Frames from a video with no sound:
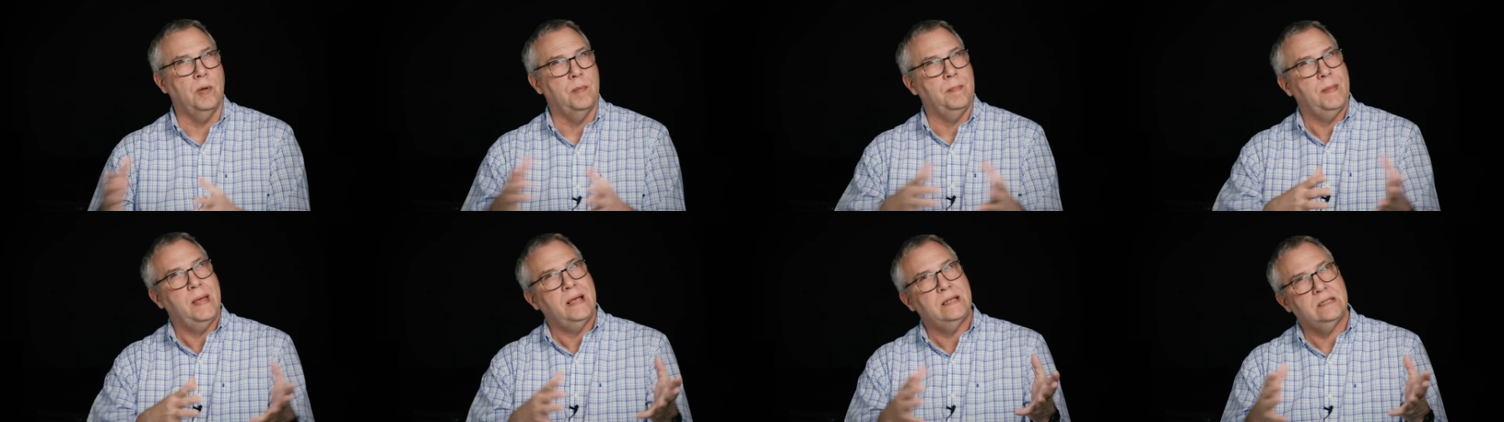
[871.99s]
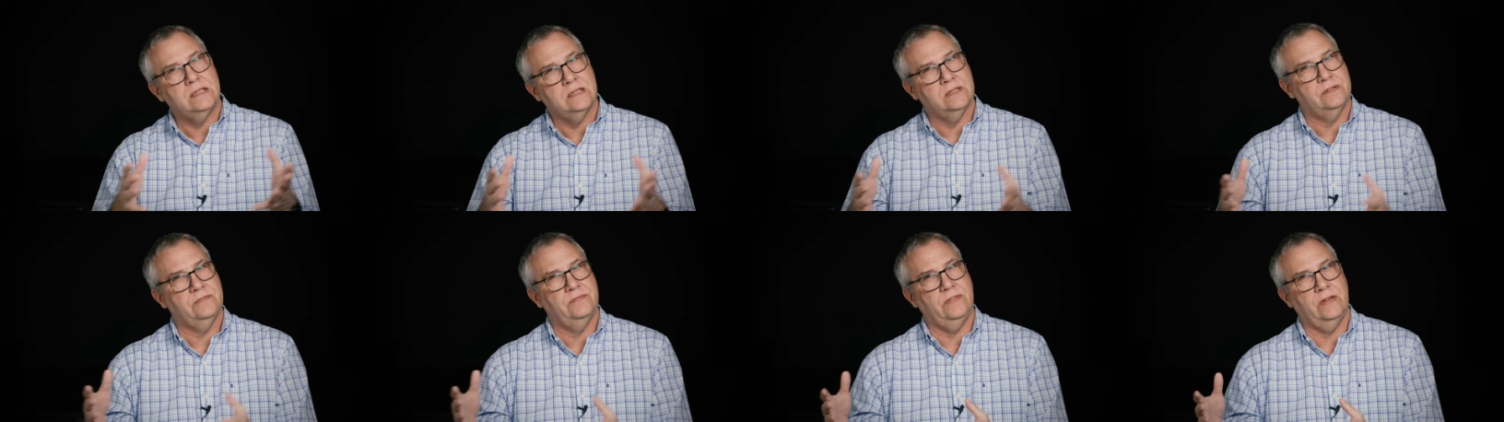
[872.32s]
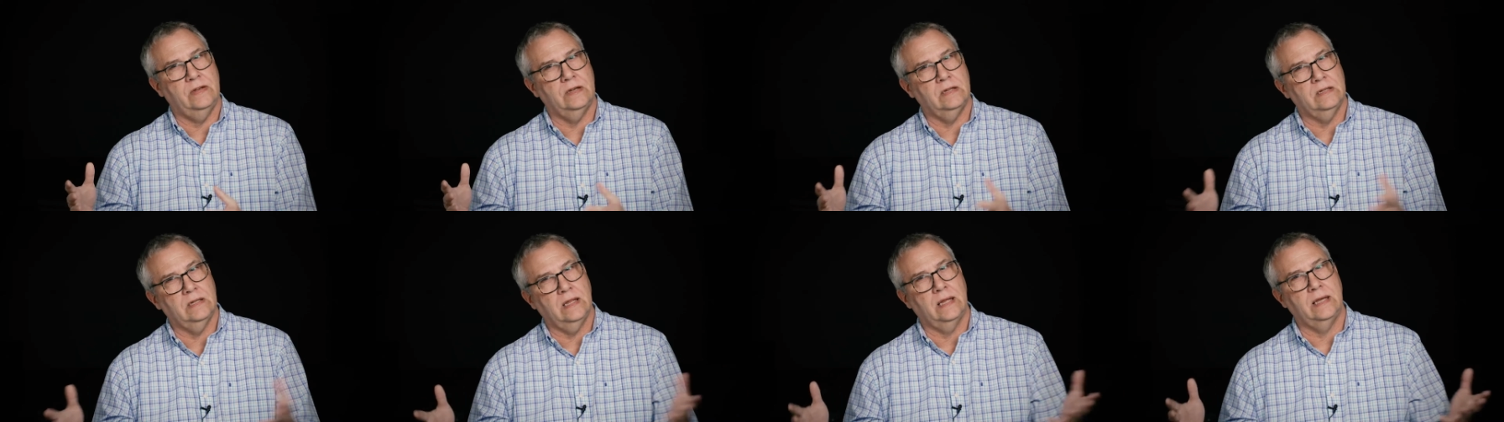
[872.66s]
It makes us
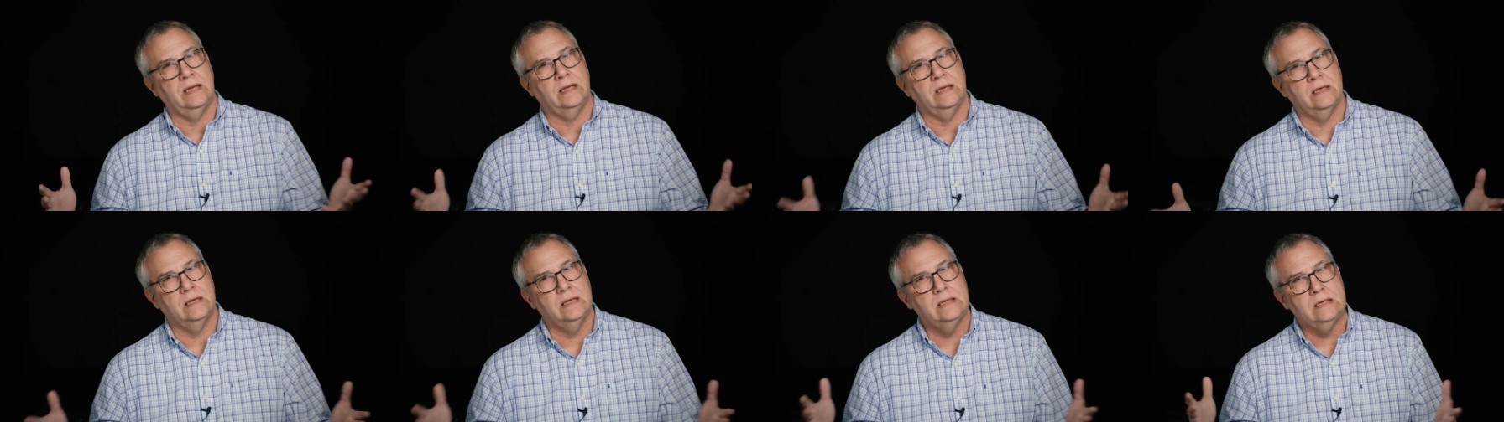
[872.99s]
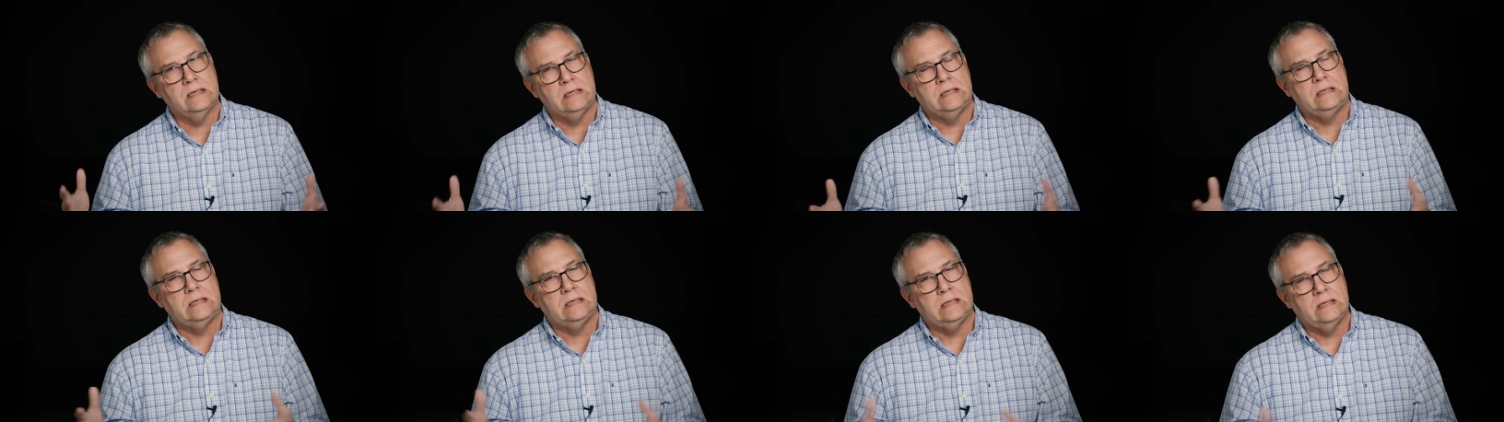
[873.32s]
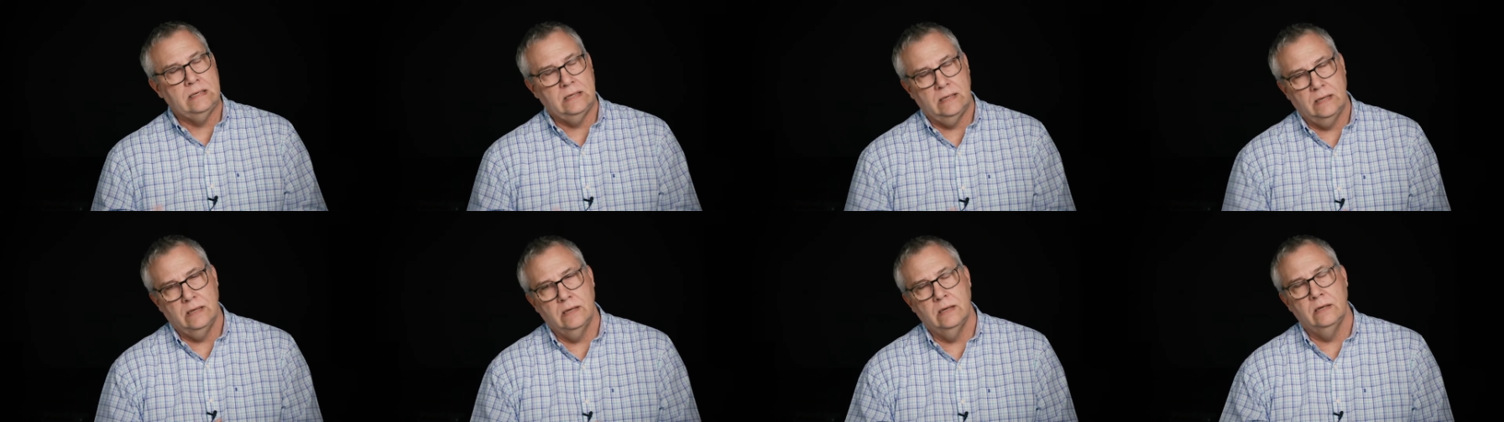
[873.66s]
feel like
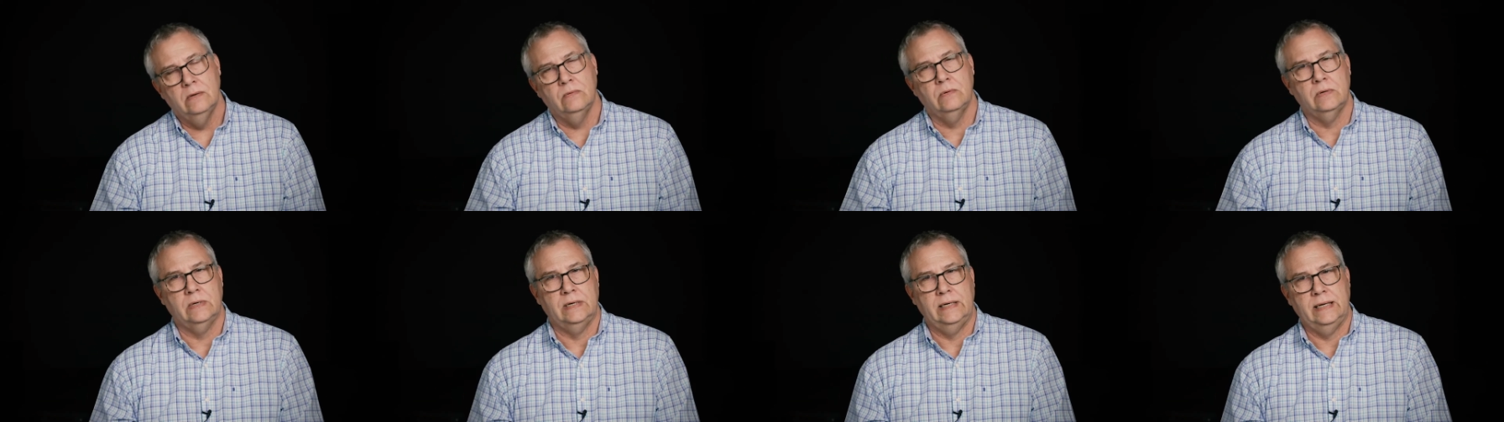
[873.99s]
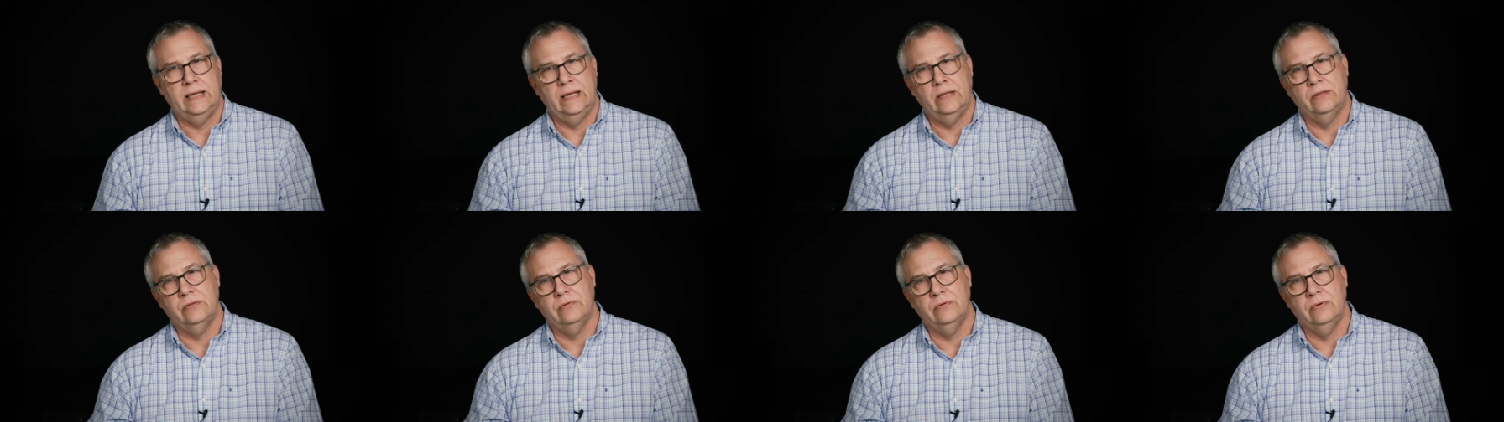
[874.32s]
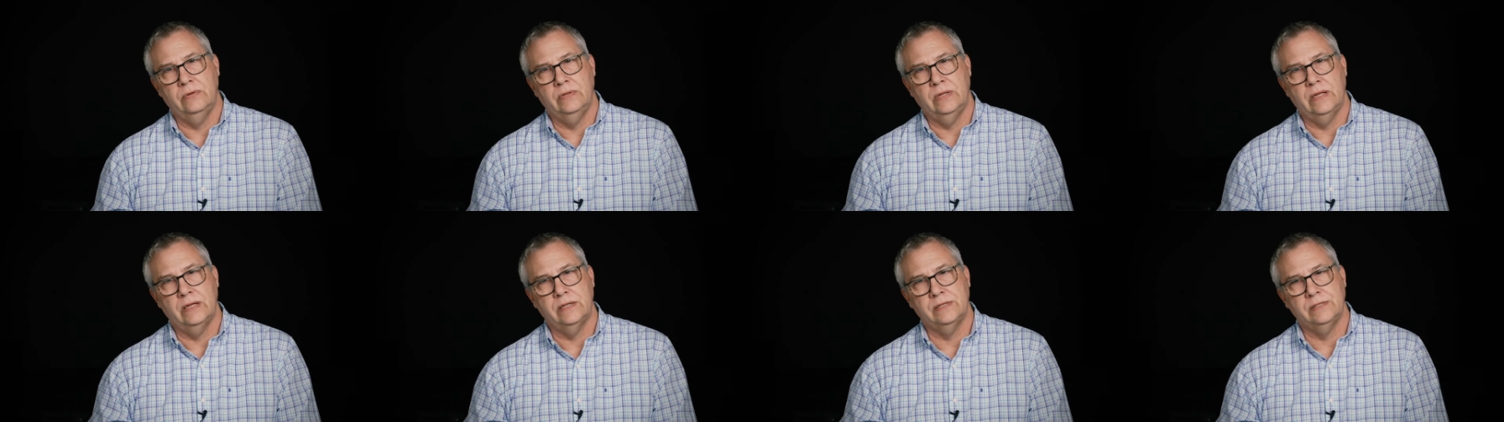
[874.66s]
we're going to get
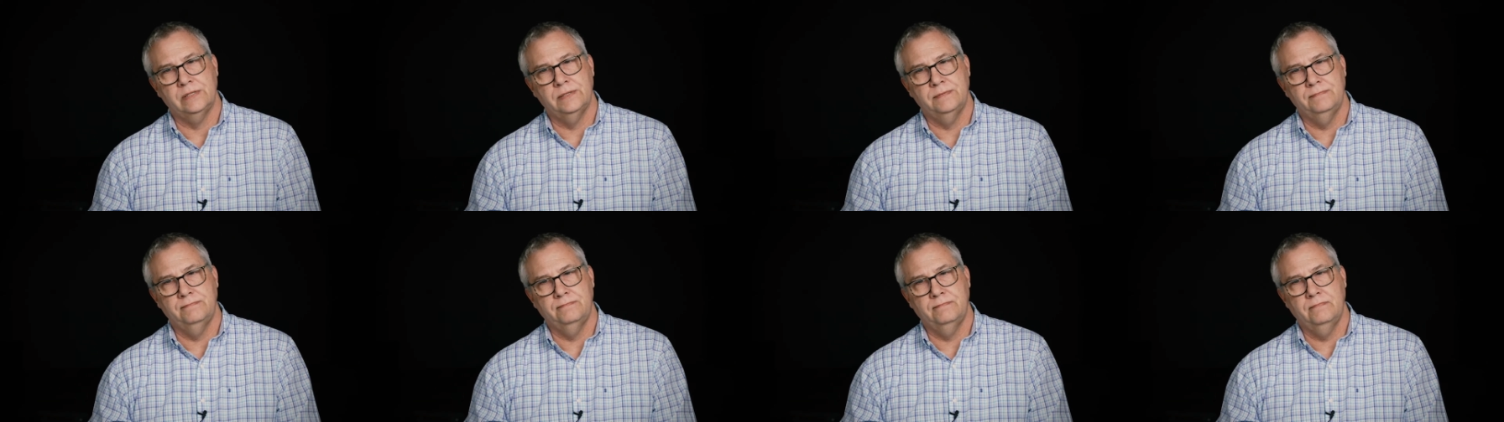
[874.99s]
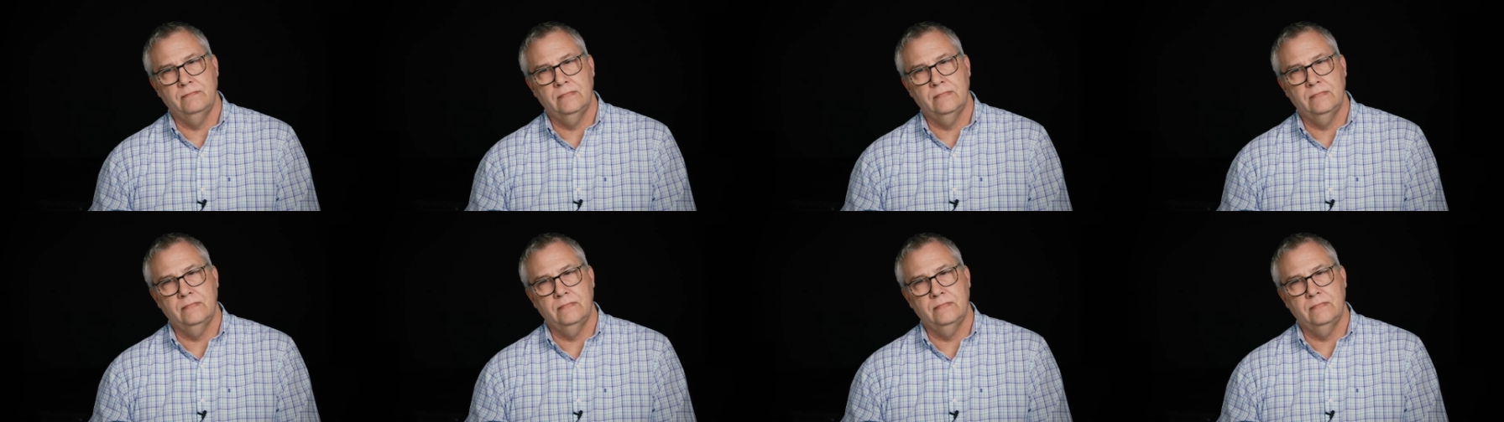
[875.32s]
through this.